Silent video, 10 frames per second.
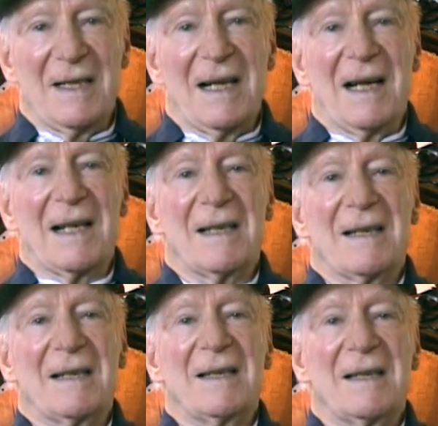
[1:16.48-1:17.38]
And
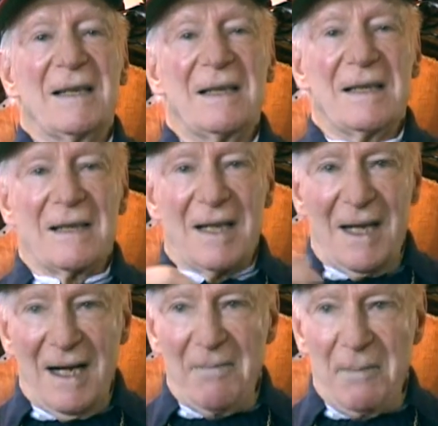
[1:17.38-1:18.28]

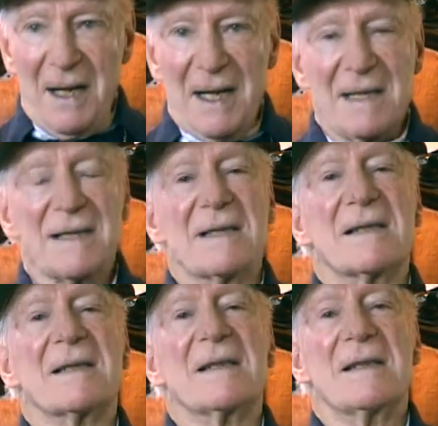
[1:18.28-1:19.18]
time passes,
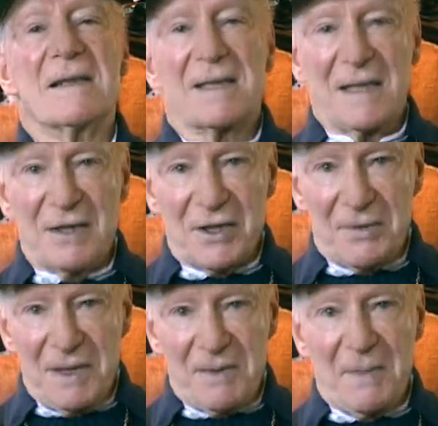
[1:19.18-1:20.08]

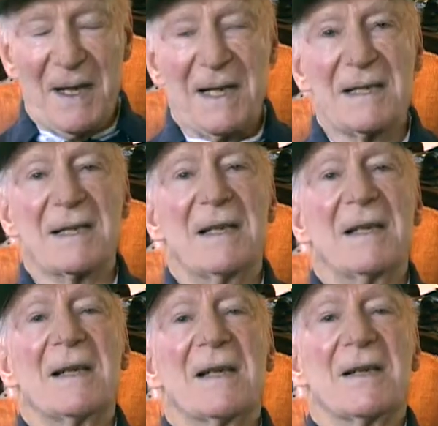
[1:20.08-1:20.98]
centuries pass.
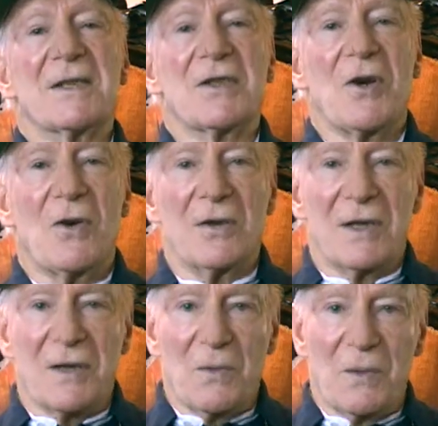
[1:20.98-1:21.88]
The stone
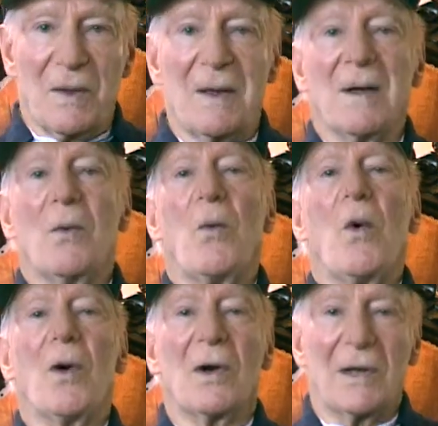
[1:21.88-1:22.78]
is
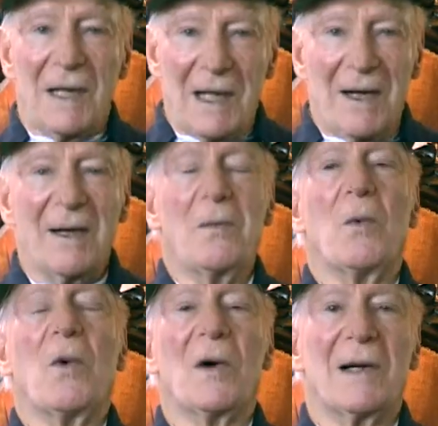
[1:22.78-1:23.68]
worn
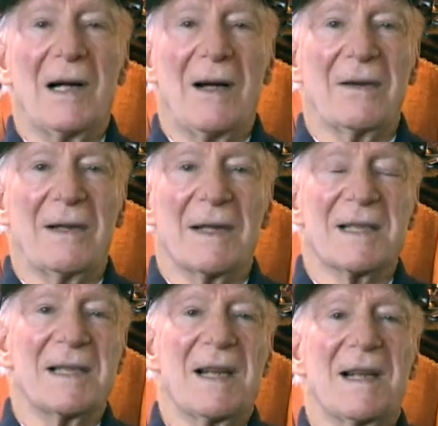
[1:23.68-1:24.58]
down till
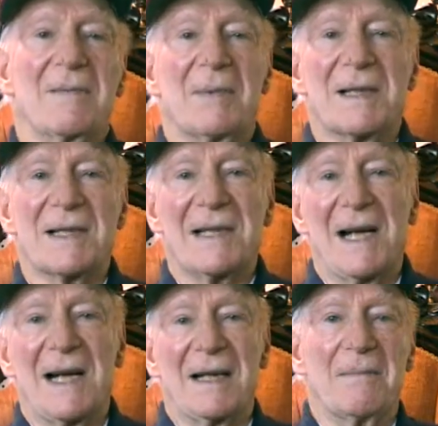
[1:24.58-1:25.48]
it's nothing but
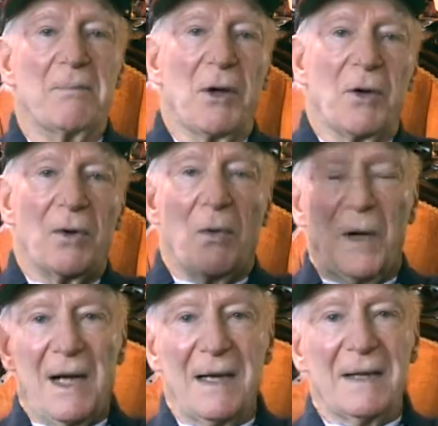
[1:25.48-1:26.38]
sand and blown
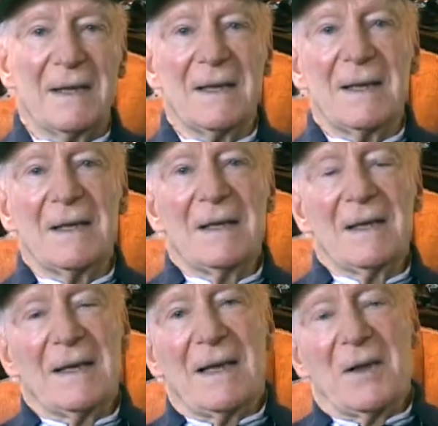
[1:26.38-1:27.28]
away
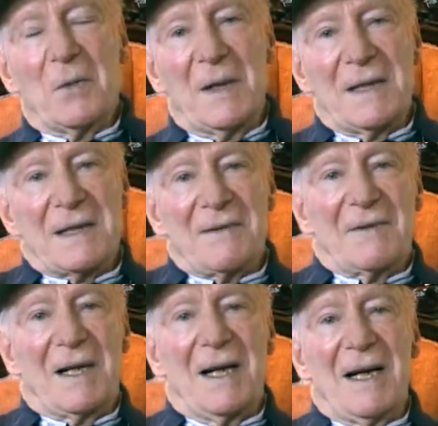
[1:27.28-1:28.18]
on the winds
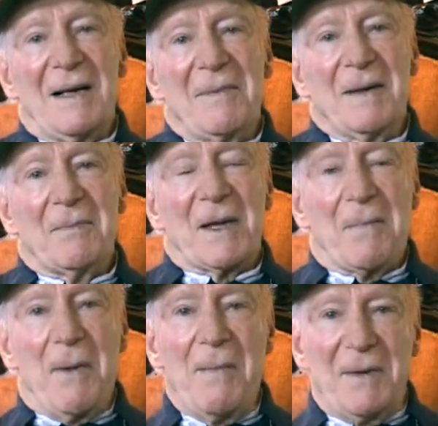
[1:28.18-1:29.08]
of time. But the
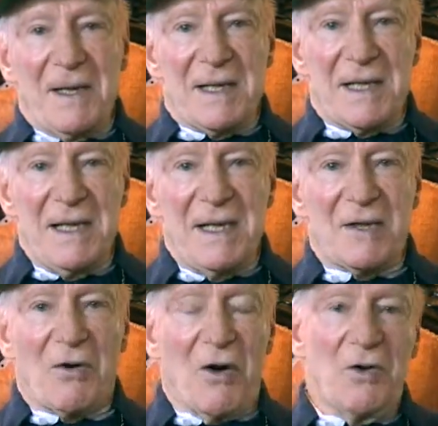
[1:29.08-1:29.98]
pumpkin seeds
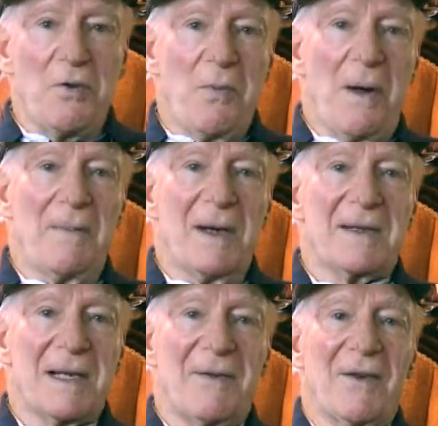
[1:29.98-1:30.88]
grow new
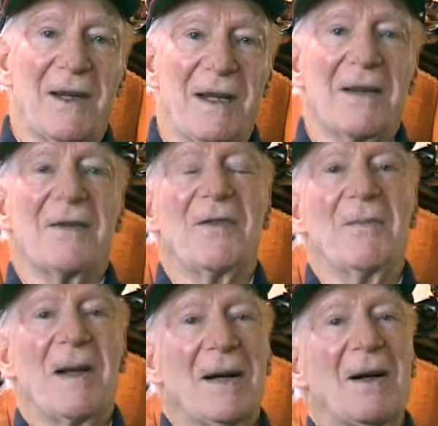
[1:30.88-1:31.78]
pumpkins every year
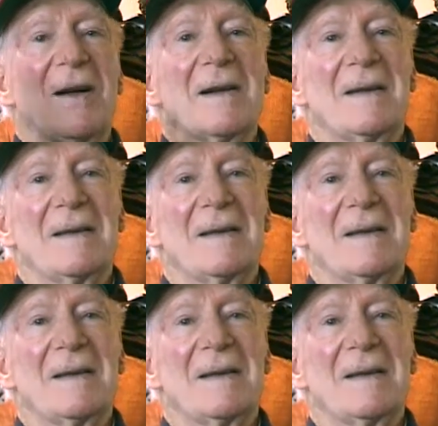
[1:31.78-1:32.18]
from then on.